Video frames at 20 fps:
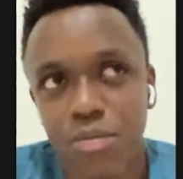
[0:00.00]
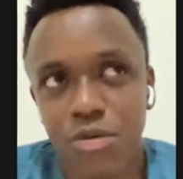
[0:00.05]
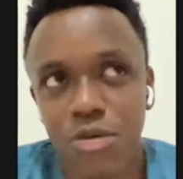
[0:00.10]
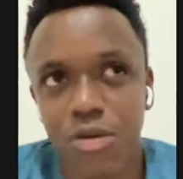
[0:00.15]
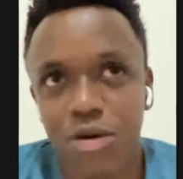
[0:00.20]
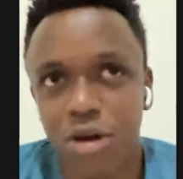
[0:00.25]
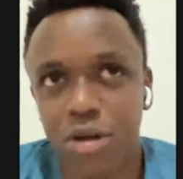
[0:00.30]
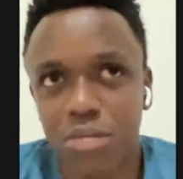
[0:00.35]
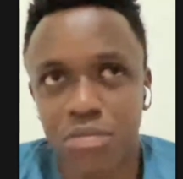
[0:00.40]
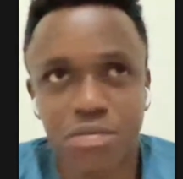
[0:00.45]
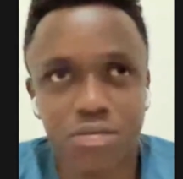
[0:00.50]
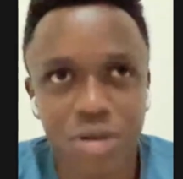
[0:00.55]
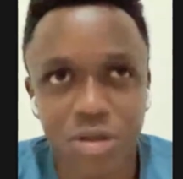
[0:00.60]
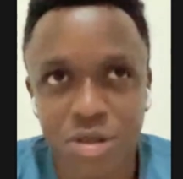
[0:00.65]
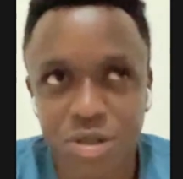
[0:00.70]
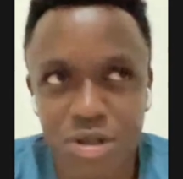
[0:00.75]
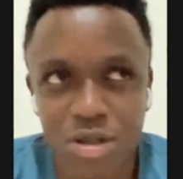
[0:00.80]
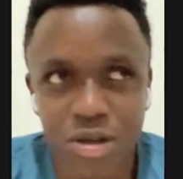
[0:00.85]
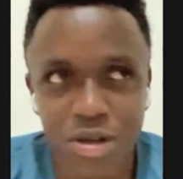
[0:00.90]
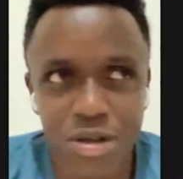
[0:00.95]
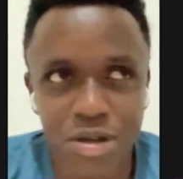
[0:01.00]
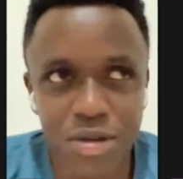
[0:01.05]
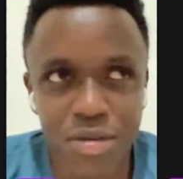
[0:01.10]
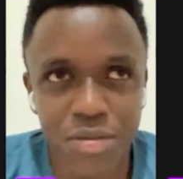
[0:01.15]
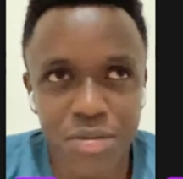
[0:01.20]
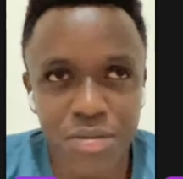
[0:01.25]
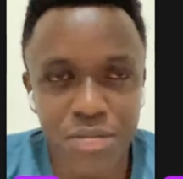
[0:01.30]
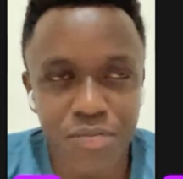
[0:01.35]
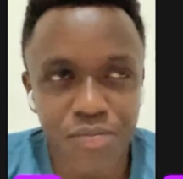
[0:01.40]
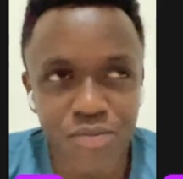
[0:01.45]
You can basically,
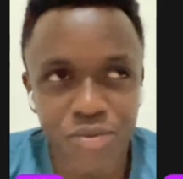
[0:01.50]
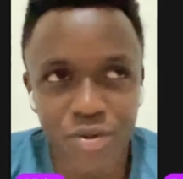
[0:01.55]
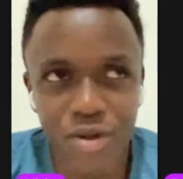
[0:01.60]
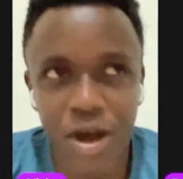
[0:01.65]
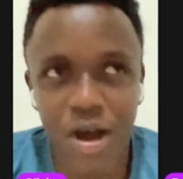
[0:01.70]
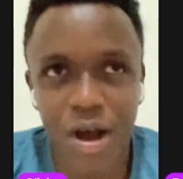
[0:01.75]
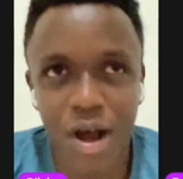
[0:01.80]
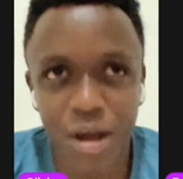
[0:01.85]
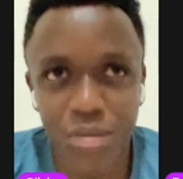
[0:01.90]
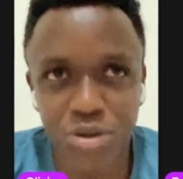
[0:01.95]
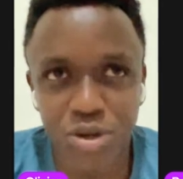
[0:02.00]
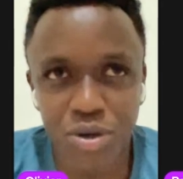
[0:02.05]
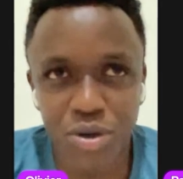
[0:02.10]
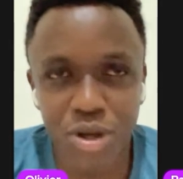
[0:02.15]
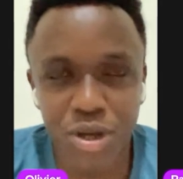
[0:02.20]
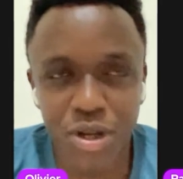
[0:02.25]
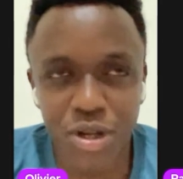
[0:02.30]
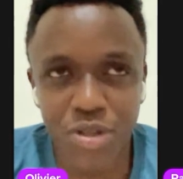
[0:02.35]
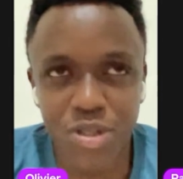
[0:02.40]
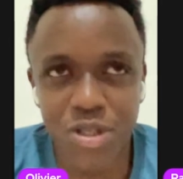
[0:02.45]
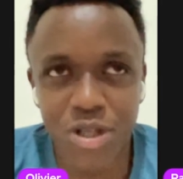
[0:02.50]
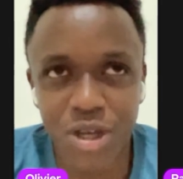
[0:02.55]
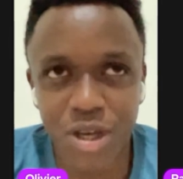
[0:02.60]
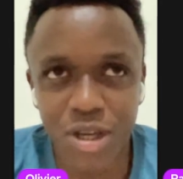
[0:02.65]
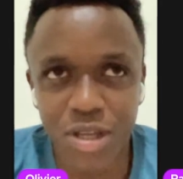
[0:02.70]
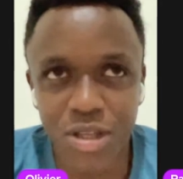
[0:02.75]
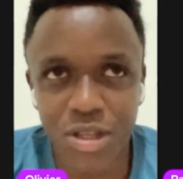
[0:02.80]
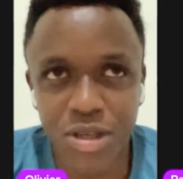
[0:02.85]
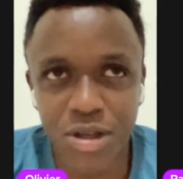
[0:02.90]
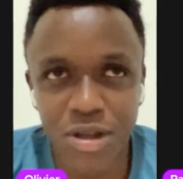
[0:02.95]
I'm sure you can easily
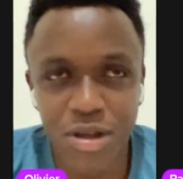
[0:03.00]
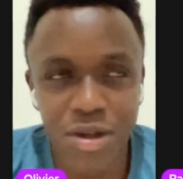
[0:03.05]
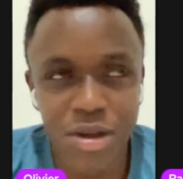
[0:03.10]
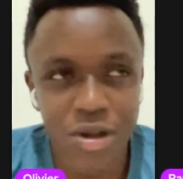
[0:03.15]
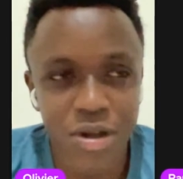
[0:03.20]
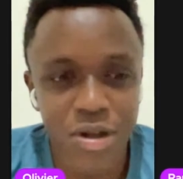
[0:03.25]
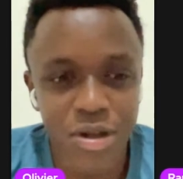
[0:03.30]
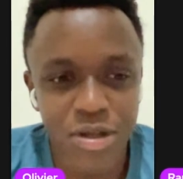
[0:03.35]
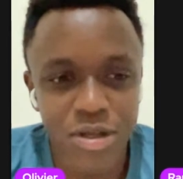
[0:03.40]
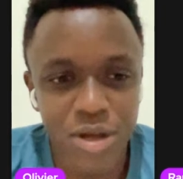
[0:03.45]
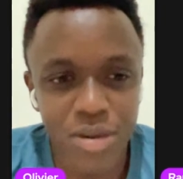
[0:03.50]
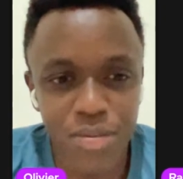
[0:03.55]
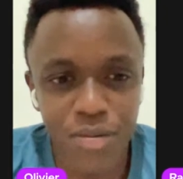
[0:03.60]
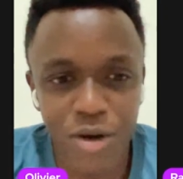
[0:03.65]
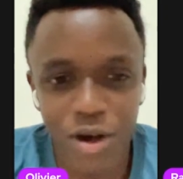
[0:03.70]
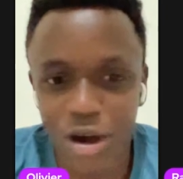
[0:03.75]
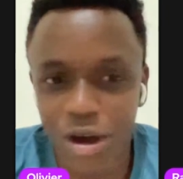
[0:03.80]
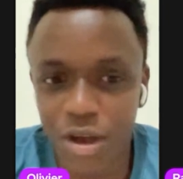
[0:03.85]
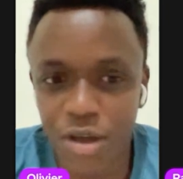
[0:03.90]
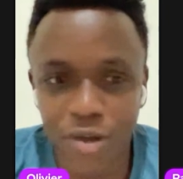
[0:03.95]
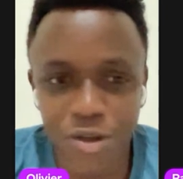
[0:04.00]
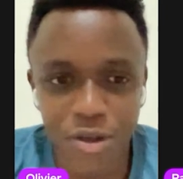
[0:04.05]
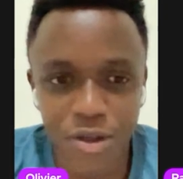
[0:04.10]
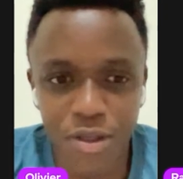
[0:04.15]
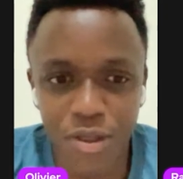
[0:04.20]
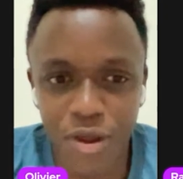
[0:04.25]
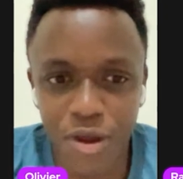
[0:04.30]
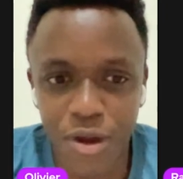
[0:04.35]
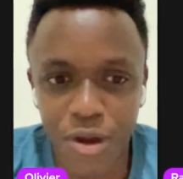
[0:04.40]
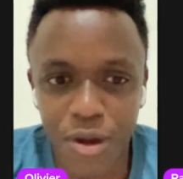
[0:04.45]
get some guys
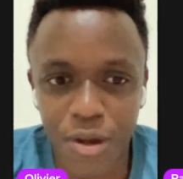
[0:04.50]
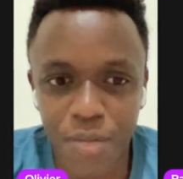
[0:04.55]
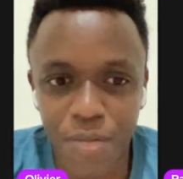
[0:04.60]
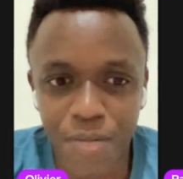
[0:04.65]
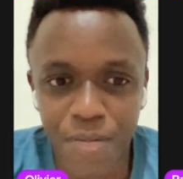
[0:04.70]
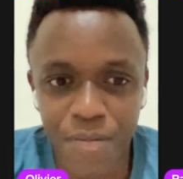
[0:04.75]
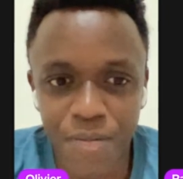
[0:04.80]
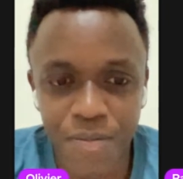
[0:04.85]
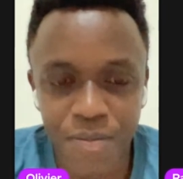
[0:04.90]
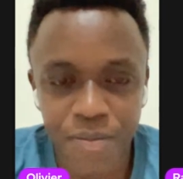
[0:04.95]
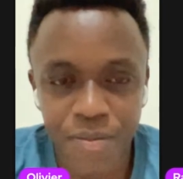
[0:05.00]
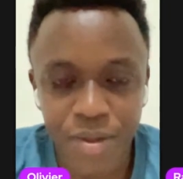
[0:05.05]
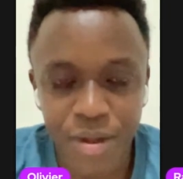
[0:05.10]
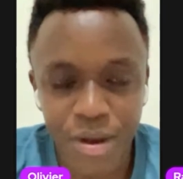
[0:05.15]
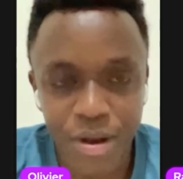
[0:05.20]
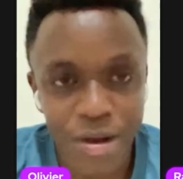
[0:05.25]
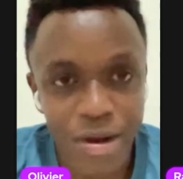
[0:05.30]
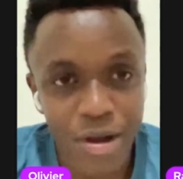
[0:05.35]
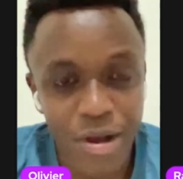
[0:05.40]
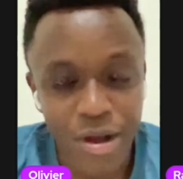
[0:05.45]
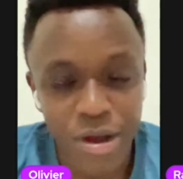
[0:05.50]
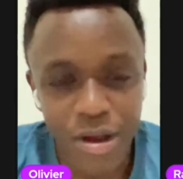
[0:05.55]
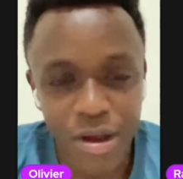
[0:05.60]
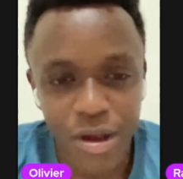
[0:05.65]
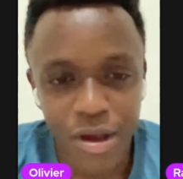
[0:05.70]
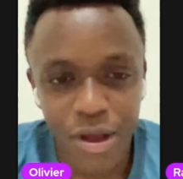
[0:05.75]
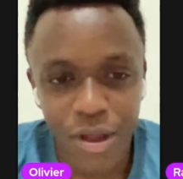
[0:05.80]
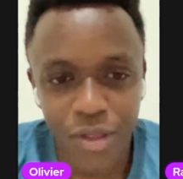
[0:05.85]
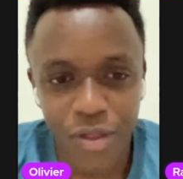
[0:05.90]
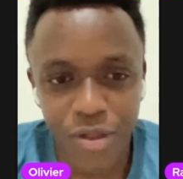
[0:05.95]
in the
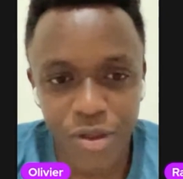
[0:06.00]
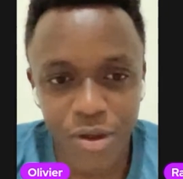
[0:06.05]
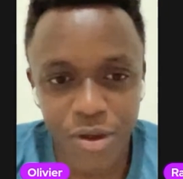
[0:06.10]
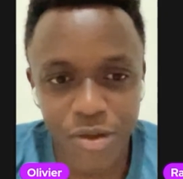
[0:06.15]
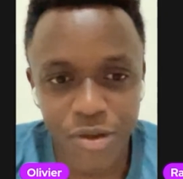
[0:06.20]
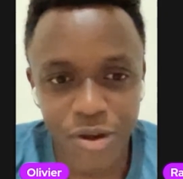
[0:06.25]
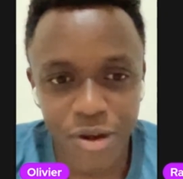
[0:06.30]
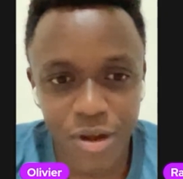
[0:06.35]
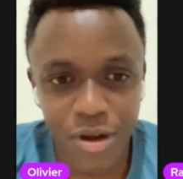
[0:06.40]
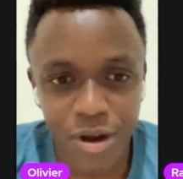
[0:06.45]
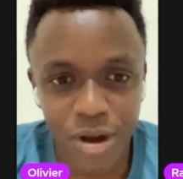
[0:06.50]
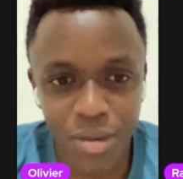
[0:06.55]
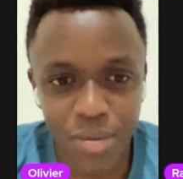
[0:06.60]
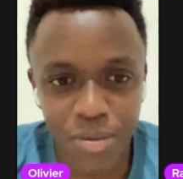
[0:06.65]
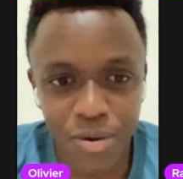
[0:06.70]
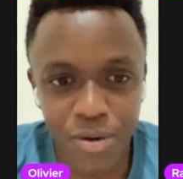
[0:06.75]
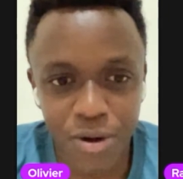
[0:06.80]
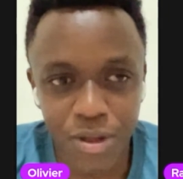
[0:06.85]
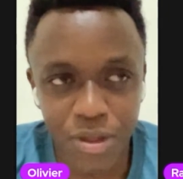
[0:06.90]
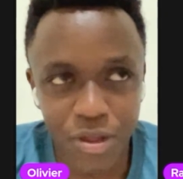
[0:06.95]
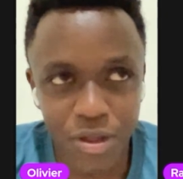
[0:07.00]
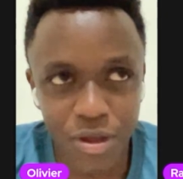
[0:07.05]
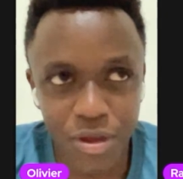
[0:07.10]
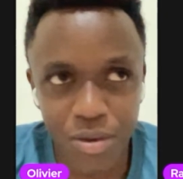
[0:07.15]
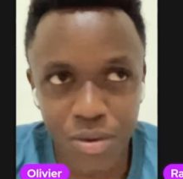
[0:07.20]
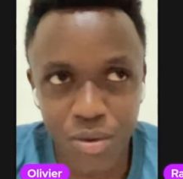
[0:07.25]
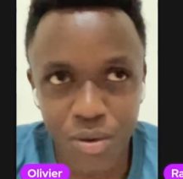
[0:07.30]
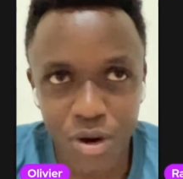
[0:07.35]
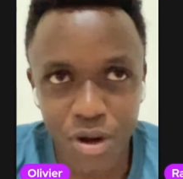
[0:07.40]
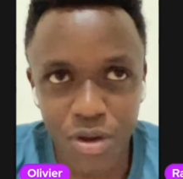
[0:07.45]
DSC club
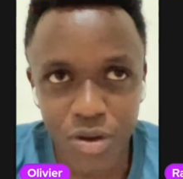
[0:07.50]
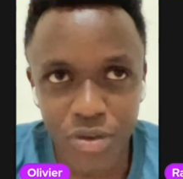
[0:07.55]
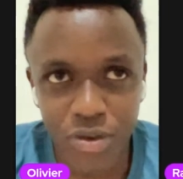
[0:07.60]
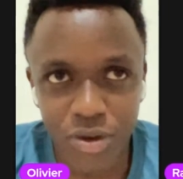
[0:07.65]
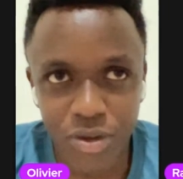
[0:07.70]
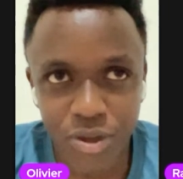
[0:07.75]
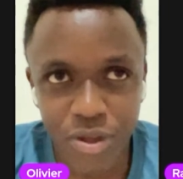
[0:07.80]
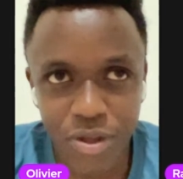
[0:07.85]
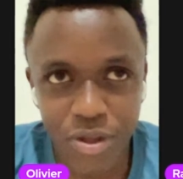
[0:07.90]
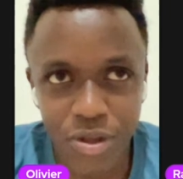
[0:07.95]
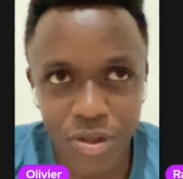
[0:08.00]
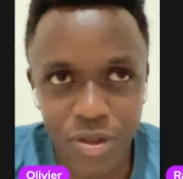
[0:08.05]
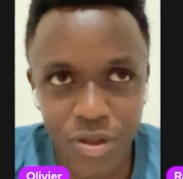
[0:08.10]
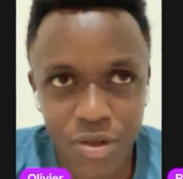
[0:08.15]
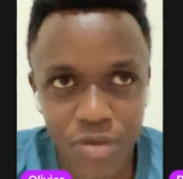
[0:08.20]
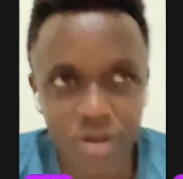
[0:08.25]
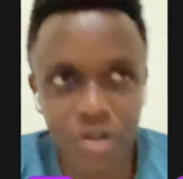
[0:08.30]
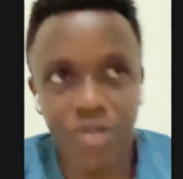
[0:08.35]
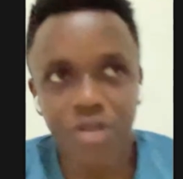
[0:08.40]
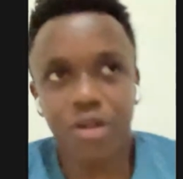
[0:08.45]
already who are interested in this,